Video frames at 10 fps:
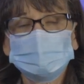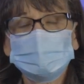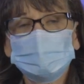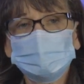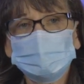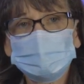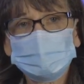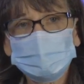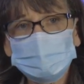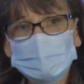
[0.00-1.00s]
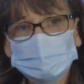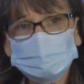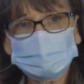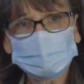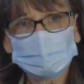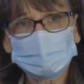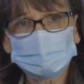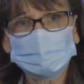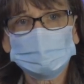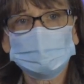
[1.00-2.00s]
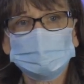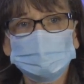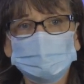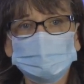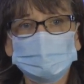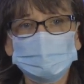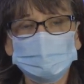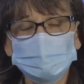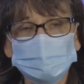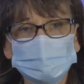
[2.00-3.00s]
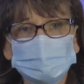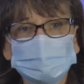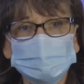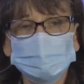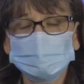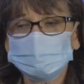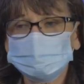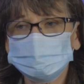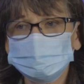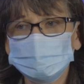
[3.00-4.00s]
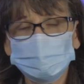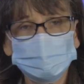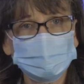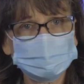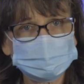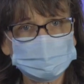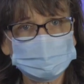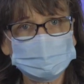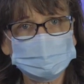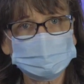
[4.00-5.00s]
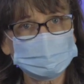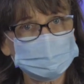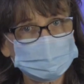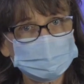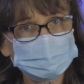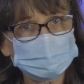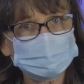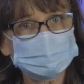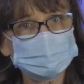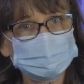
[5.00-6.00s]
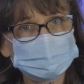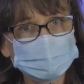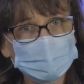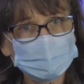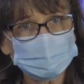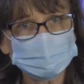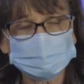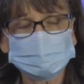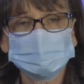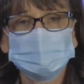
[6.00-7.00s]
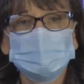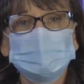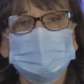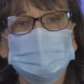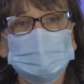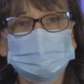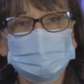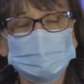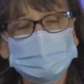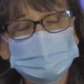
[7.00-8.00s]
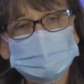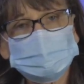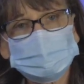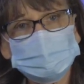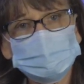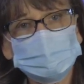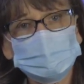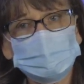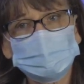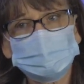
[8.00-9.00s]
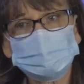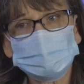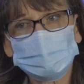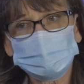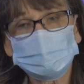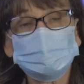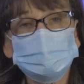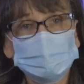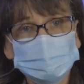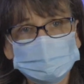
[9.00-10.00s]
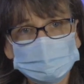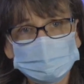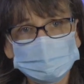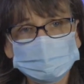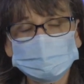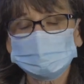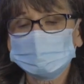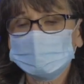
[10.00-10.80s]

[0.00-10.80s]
Now, at any time that you don't want to be contributing to your retirement, it's very easy. However, you have to do it.